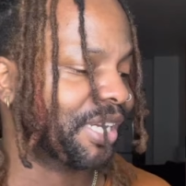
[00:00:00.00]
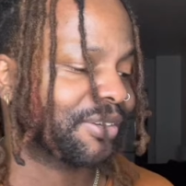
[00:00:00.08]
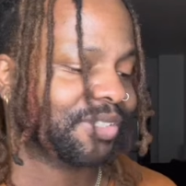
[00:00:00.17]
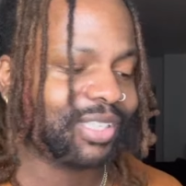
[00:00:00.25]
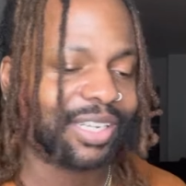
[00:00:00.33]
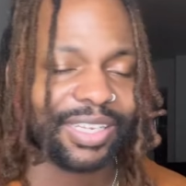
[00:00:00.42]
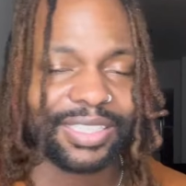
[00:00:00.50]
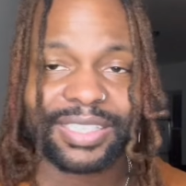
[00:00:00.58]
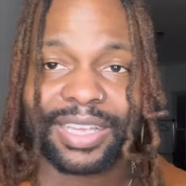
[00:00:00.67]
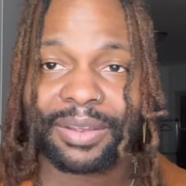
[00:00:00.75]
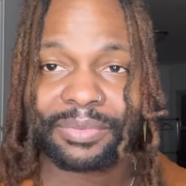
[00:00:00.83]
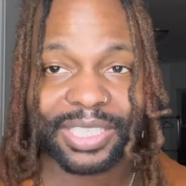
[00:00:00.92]
to
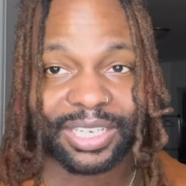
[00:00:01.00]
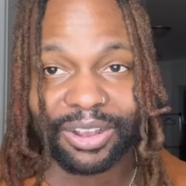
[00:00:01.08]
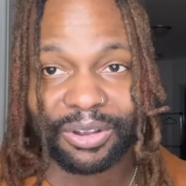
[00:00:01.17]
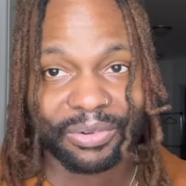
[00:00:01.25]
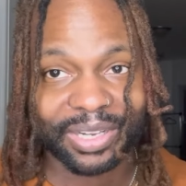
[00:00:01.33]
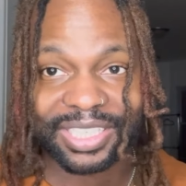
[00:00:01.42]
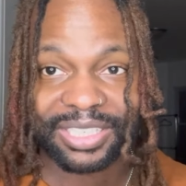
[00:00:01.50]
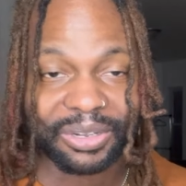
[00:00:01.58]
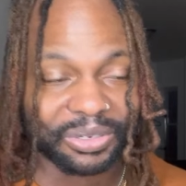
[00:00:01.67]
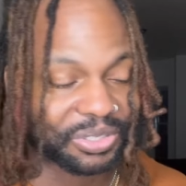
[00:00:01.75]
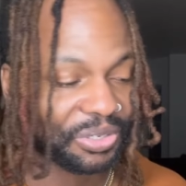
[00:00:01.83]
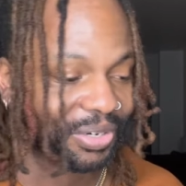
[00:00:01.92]
Nonstop. She always
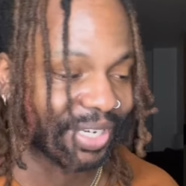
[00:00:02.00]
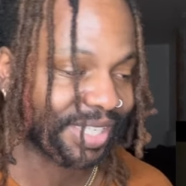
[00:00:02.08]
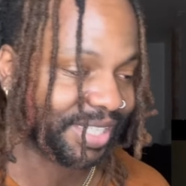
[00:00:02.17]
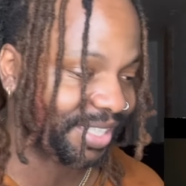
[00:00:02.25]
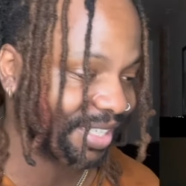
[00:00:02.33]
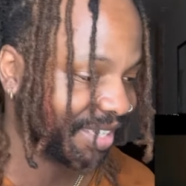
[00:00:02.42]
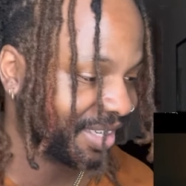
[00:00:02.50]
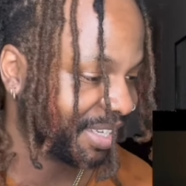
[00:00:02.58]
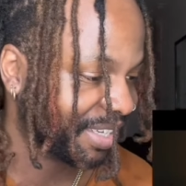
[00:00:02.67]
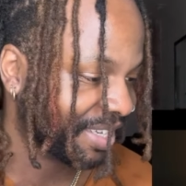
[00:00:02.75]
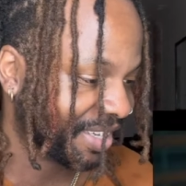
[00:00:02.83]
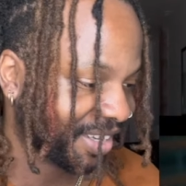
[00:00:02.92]
goes crazy.
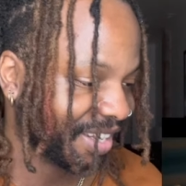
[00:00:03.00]
I